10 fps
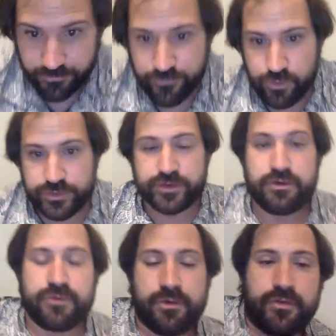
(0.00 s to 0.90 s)
force
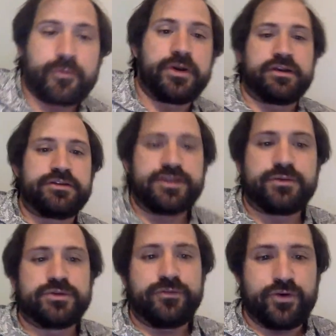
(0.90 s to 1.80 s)
overall than one
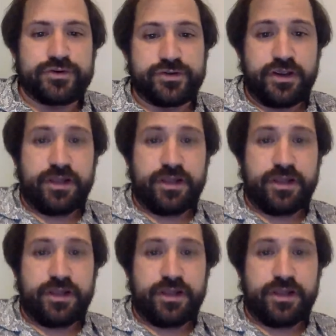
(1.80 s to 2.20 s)
continuous push.